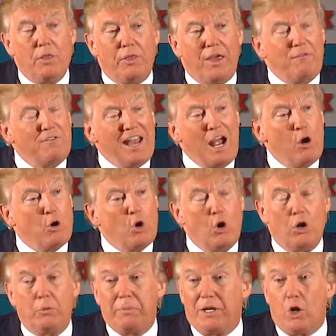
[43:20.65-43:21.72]
They've now
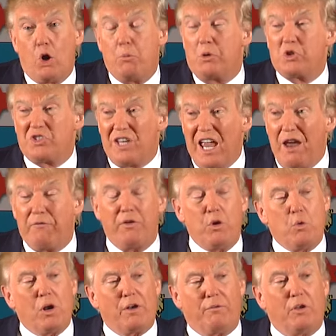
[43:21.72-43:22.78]
called me almost every
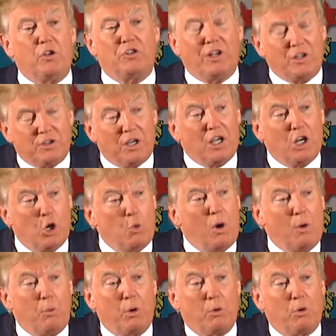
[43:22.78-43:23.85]
one of us. They say, you know
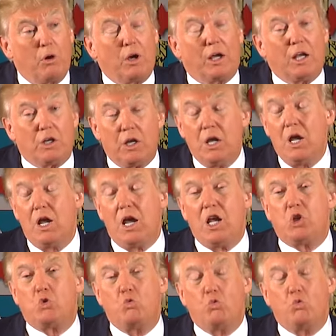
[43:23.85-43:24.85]
what, we were wrong. It, it